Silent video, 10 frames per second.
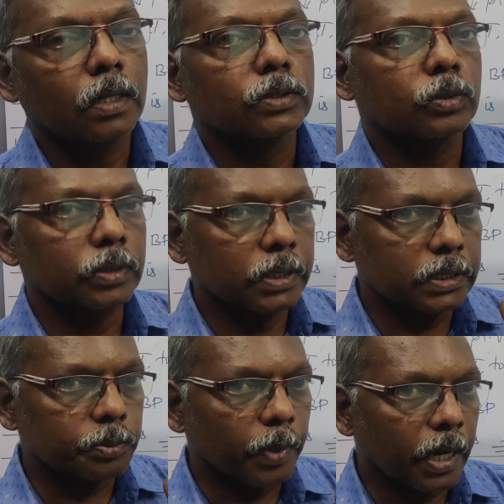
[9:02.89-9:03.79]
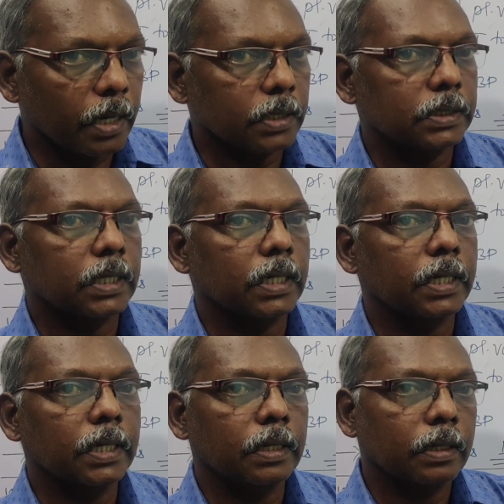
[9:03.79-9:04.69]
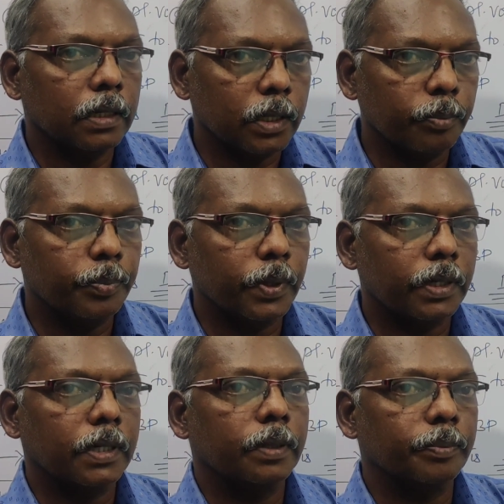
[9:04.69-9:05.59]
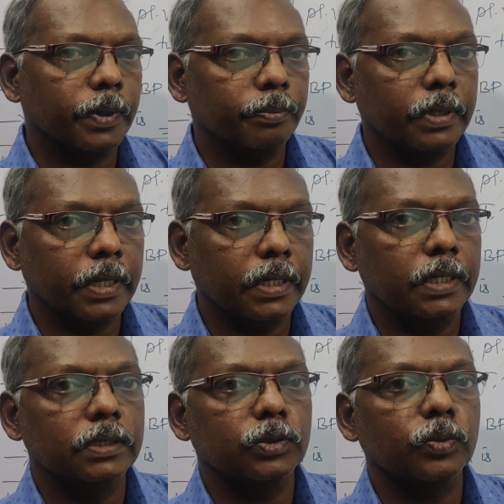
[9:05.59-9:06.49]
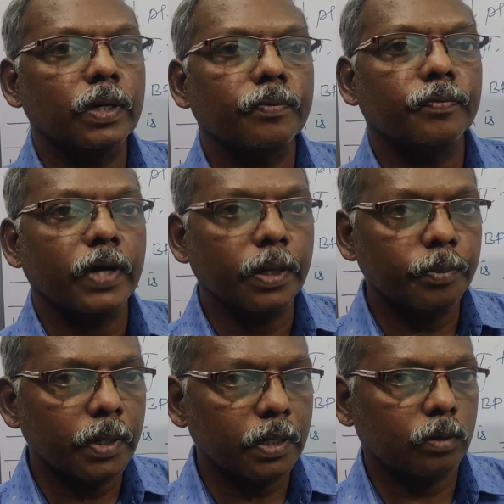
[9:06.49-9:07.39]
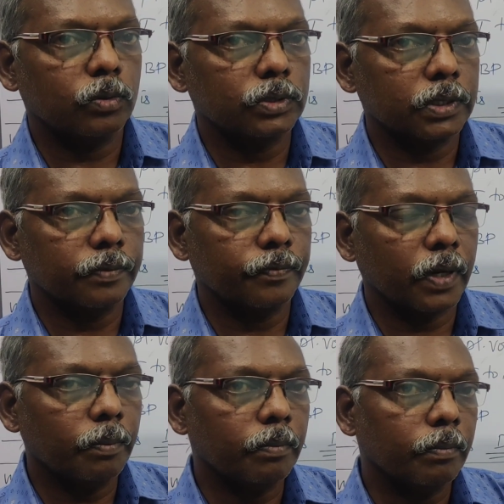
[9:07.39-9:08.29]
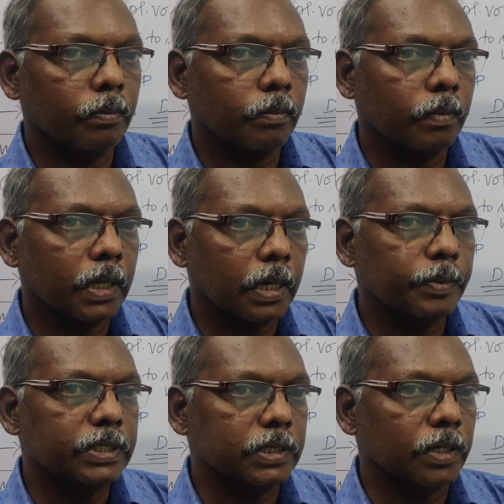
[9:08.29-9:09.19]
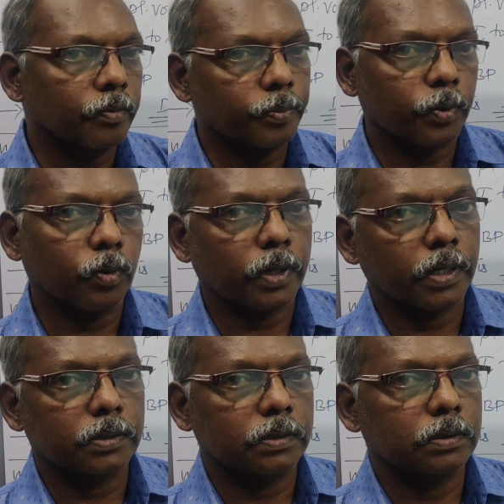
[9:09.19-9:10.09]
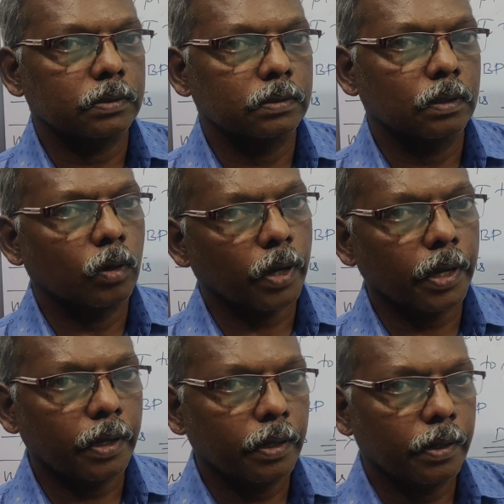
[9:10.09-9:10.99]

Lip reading: So this biologically important peptide is your 5-mark question from chemistry of proteins. Okay.